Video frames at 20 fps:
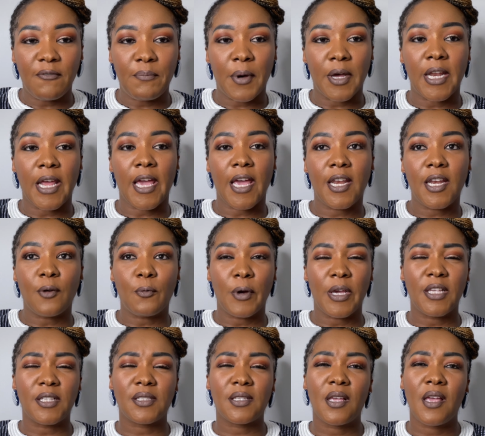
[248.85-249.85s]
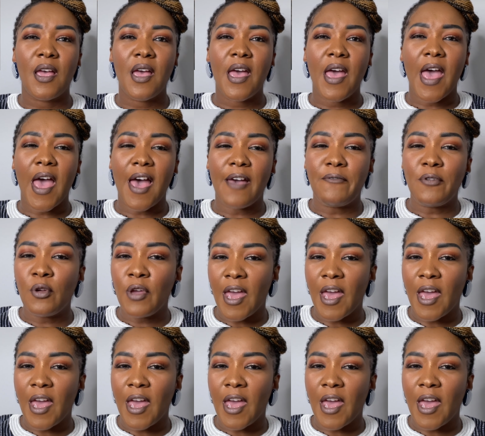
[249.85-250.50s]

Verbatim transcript: But anyways, have you